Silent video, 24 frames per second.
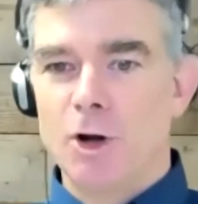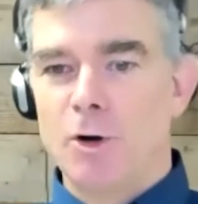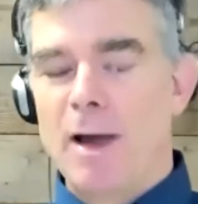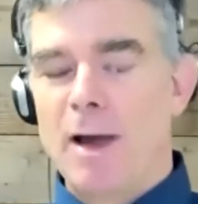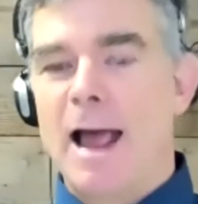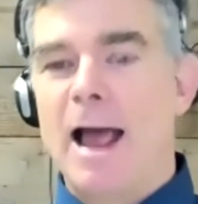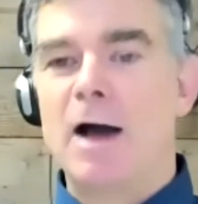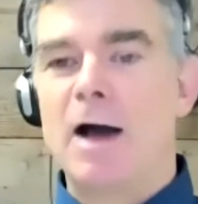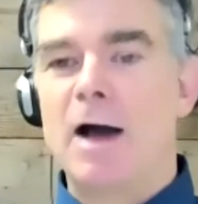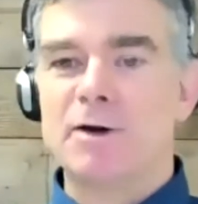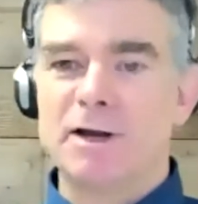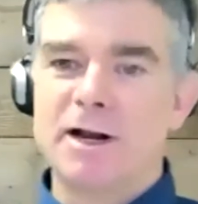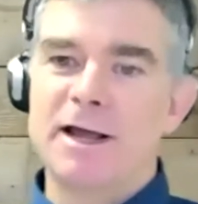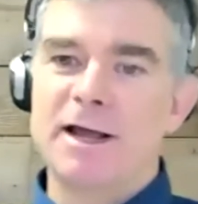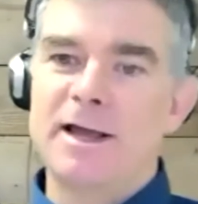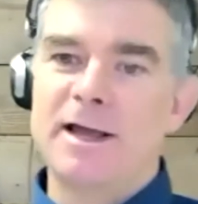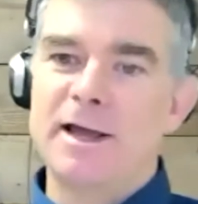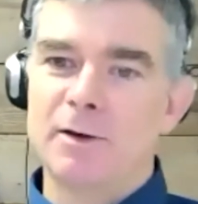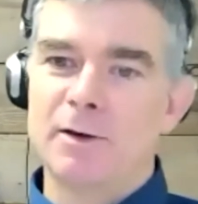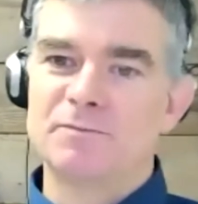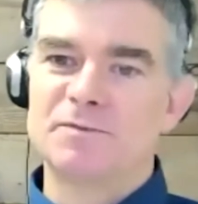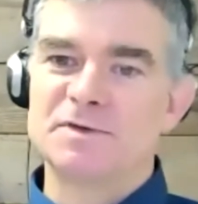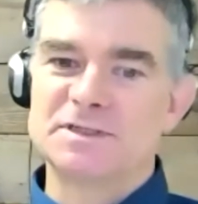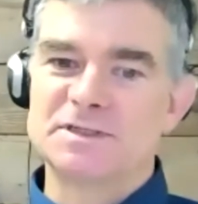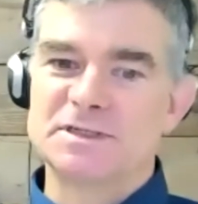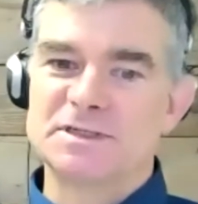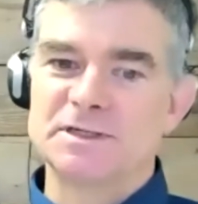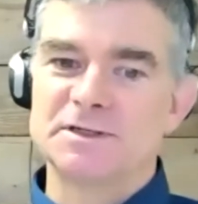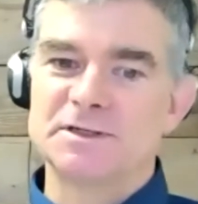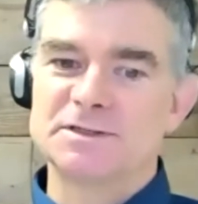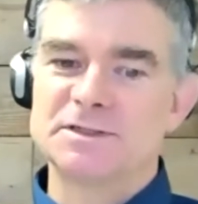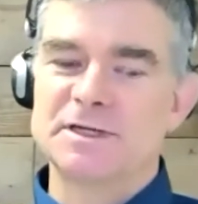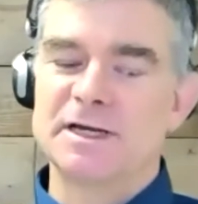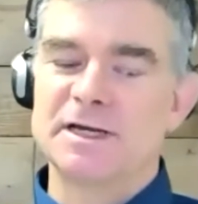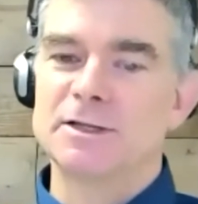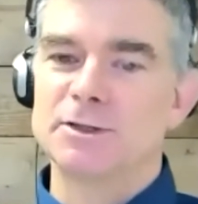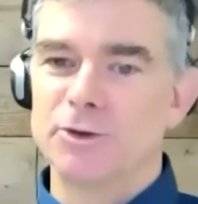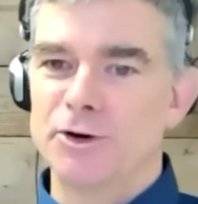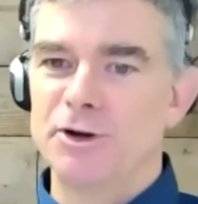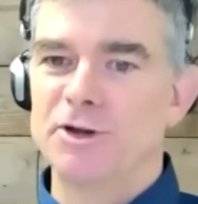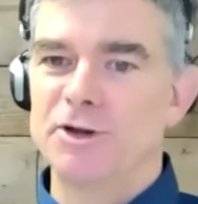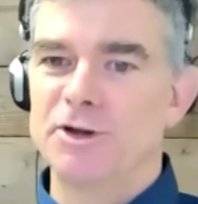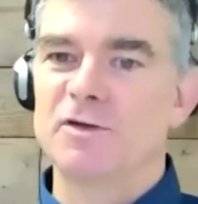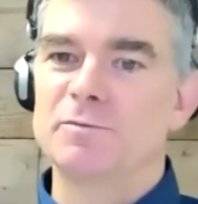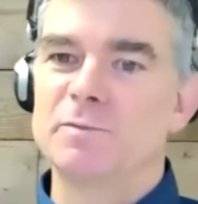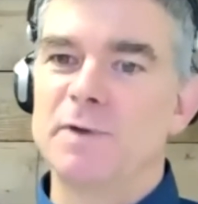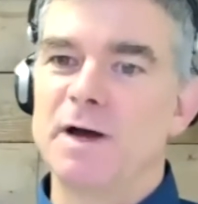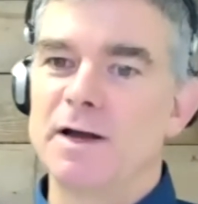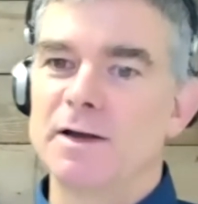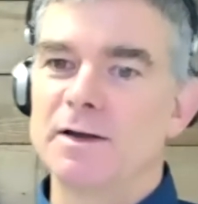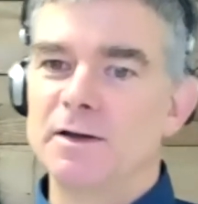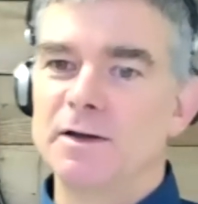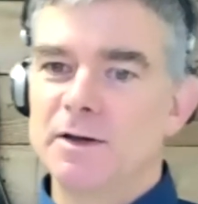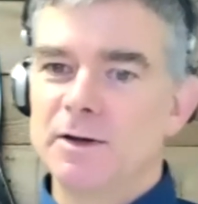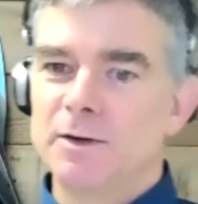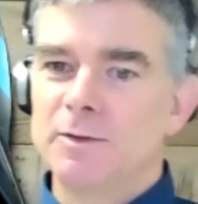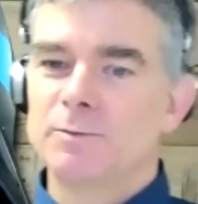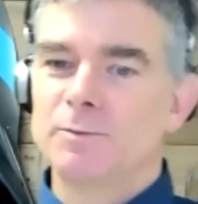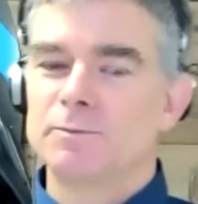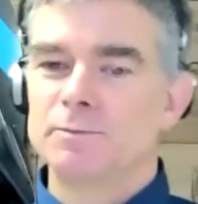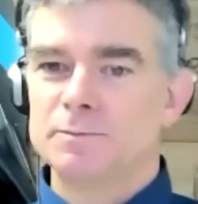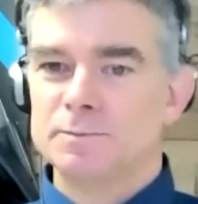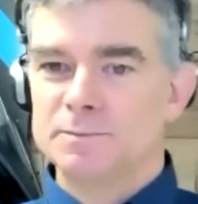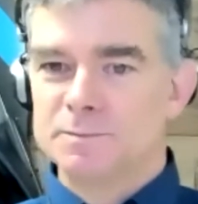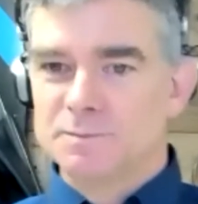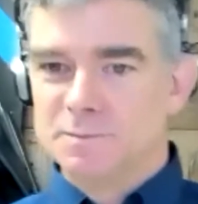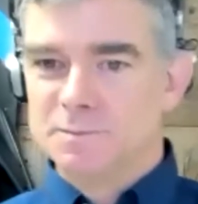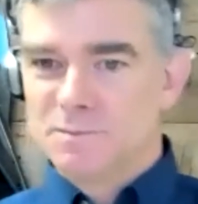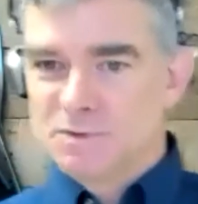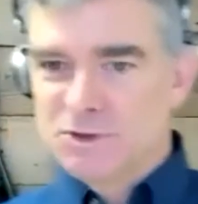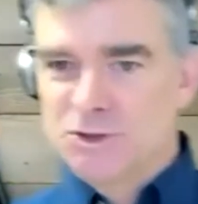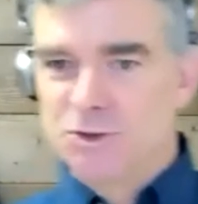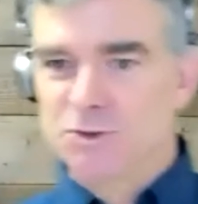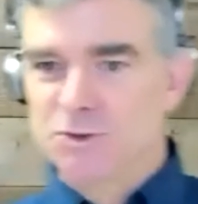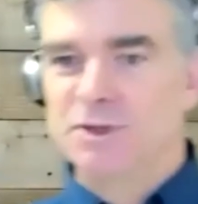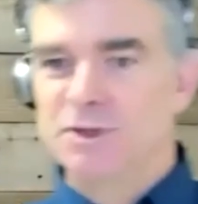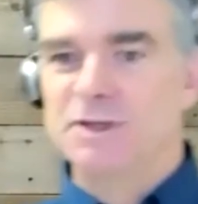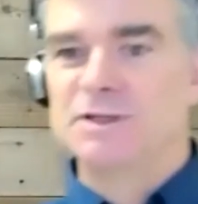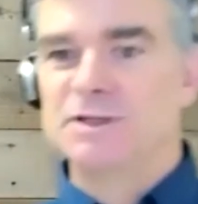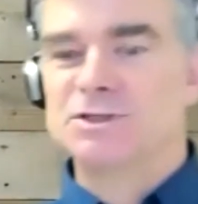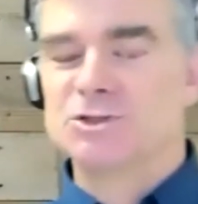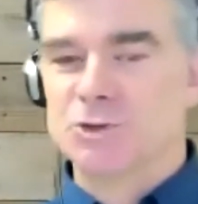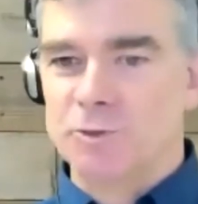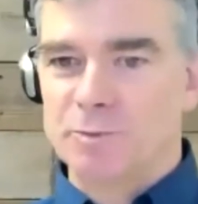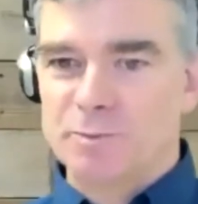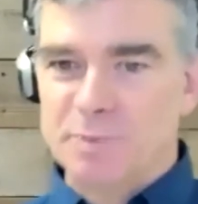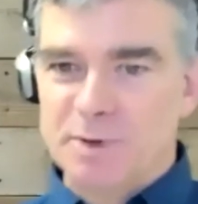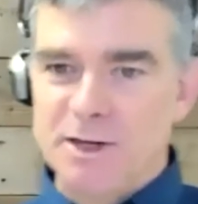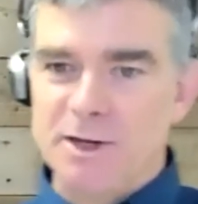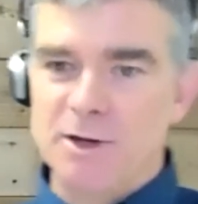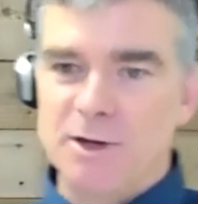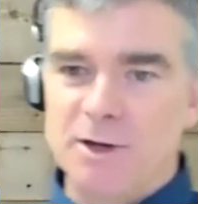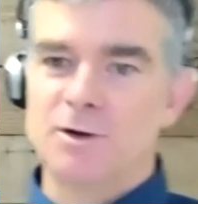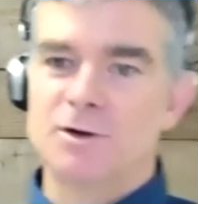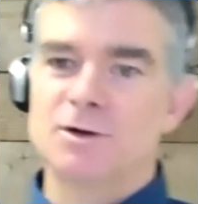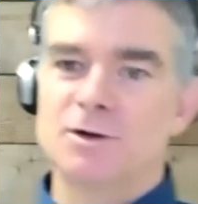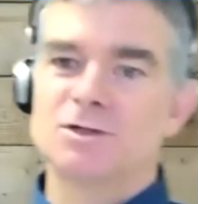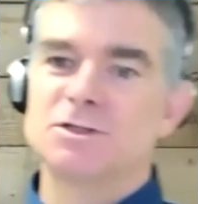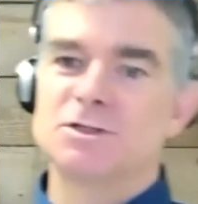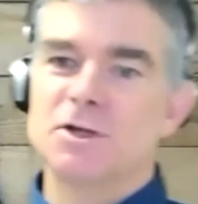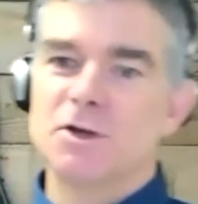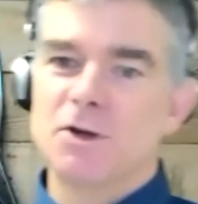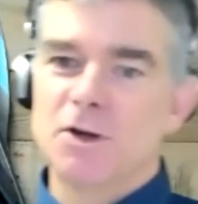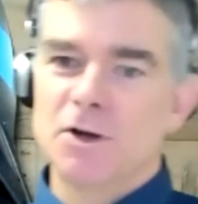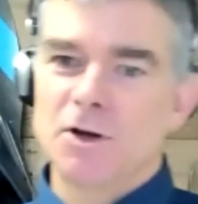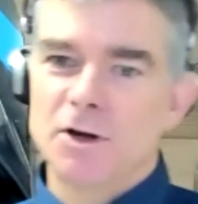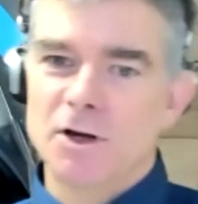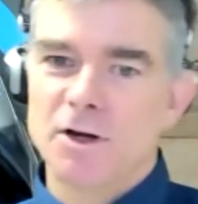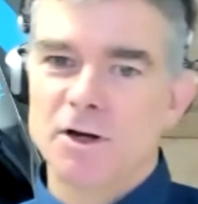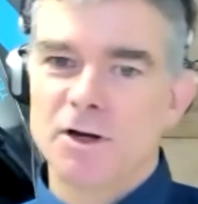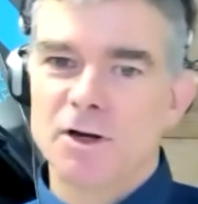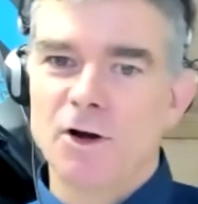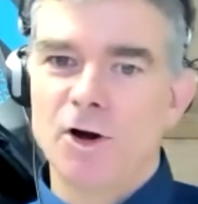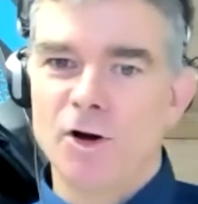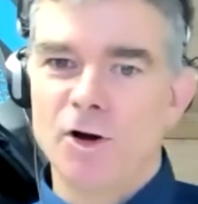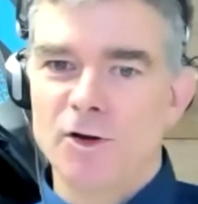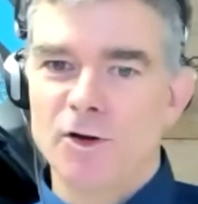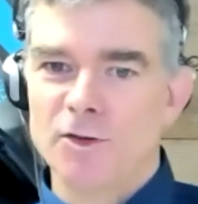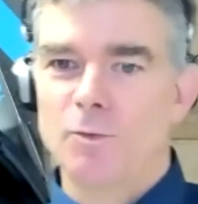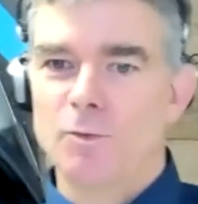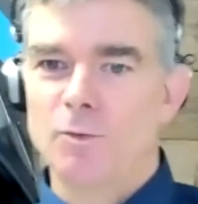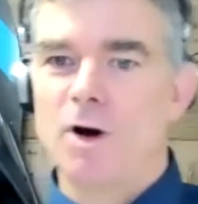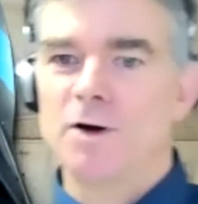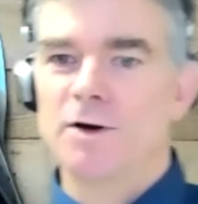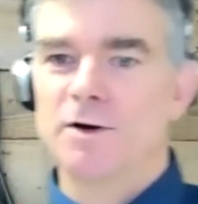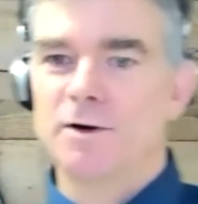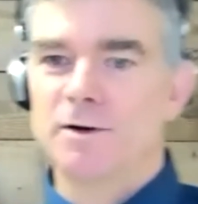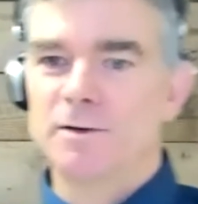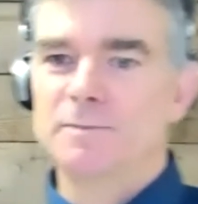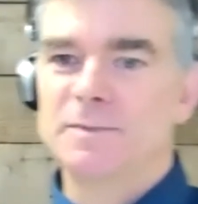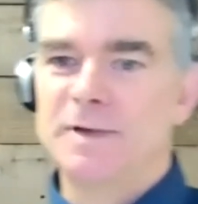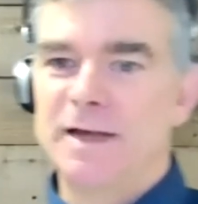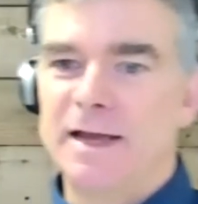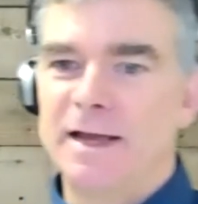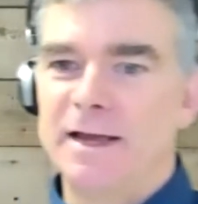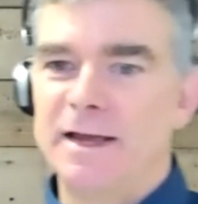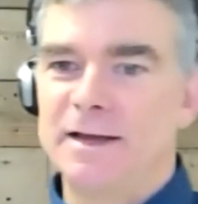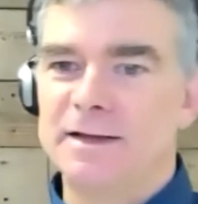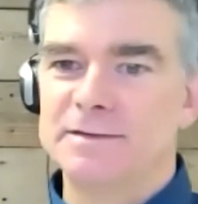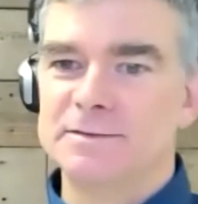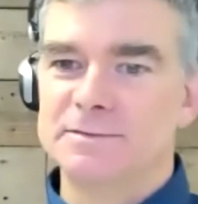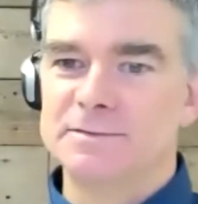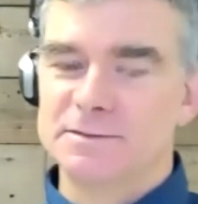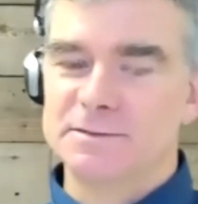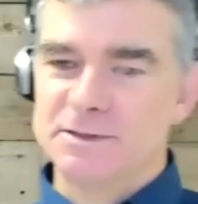how can I help facilitate learning of my students or peers on the water, and